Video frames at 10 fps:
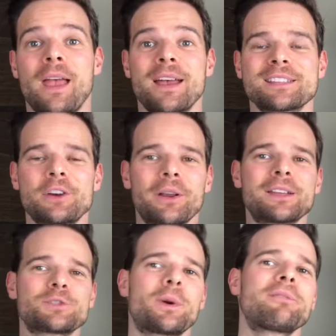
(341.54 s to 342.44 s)
Starting
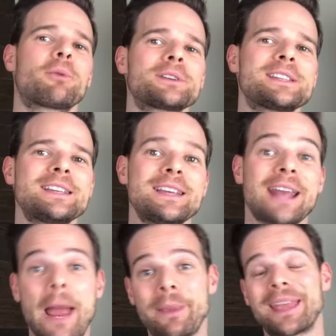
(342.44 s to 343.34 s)
in twenty fourteen,
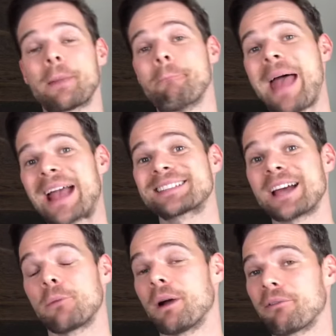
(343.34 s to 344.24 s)
I began to max
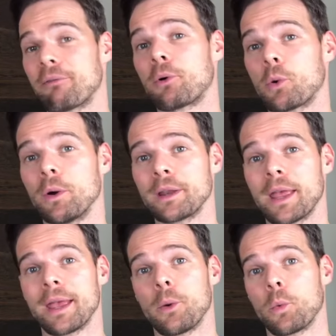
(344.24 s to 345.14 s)
out my four oh one
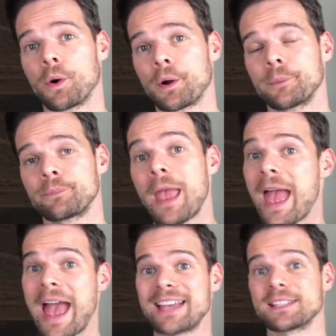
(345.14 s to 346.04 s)
k at work.
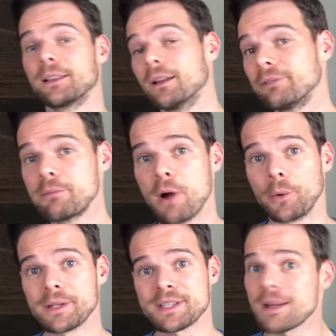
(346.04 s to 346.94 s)
As a lovely
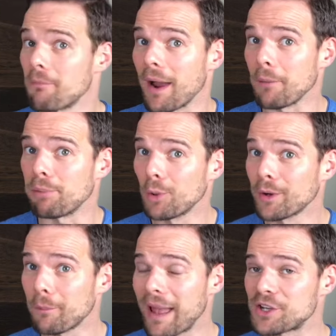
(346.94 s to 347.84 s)
bonus, my
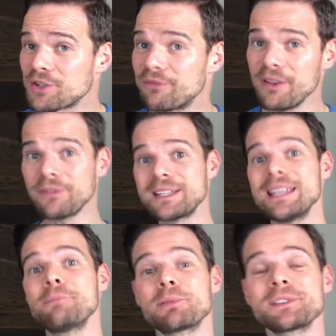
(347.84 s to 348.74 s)
employer matched
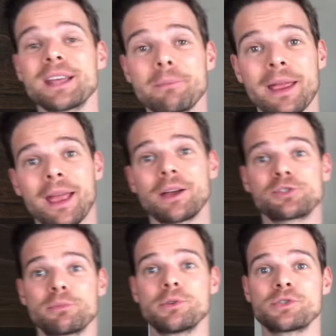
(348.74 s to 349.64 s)
fifteen percent of my
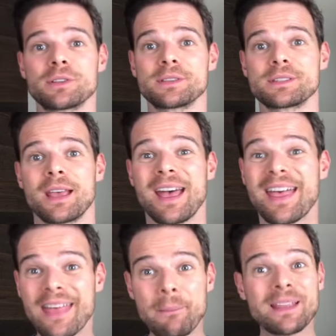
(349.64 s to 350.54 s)
contributions.
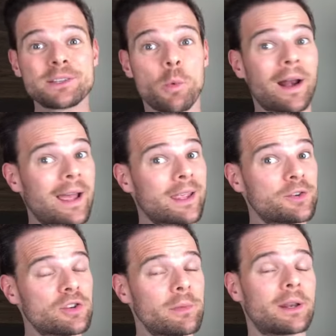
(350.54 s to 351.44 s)
That means when I
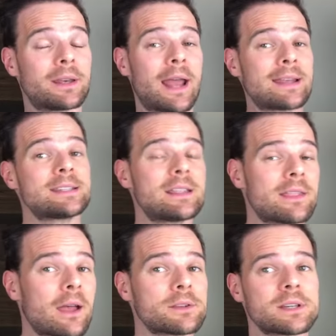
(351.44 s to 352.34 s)
contributed nineteen
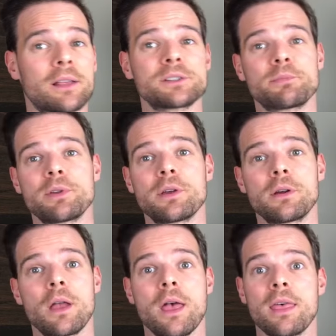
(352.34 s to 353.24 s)
thousand dollars per
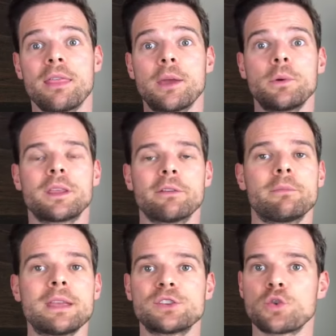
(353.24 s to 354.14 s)
year, they would give
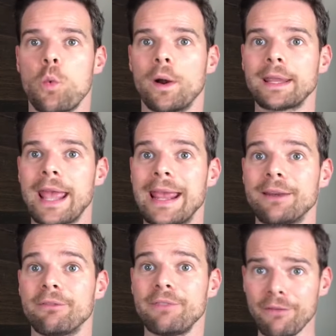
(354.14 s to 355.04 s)
me
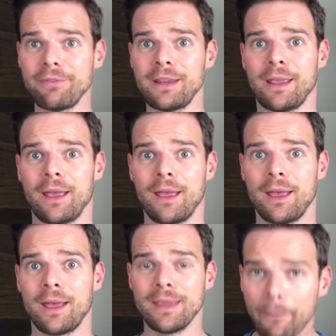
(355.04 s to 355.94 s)
twenty-eight fifty.
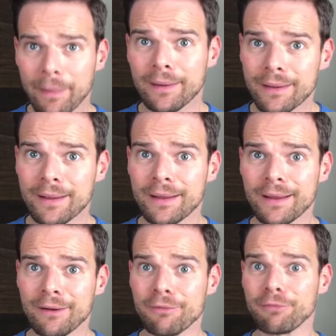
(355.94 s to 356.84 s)
Yep,
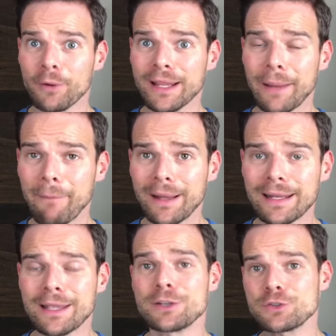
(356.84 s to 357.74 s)
free
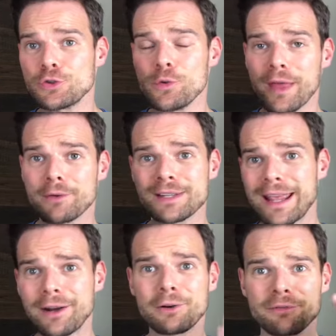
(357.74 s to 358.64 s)
money, two thousand
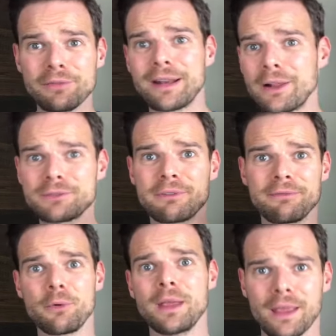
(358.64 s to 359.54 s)
eight hundred fifty dollars for
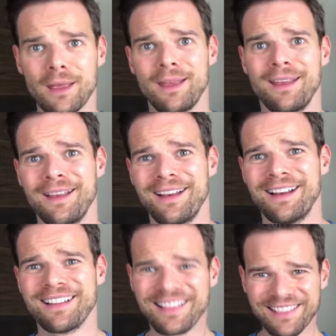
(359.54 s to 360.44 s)
free.
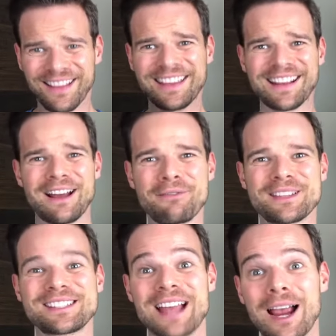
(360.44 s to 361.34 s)
Lucky enough,
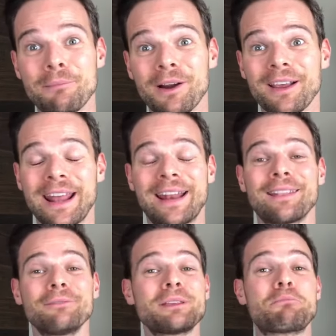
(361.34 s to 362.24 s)
the stock market had a
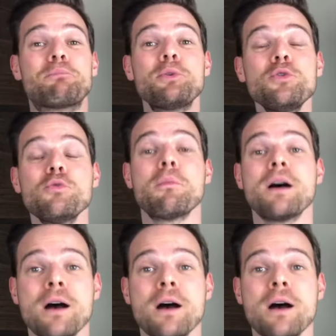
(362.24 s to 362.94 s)
lovely boom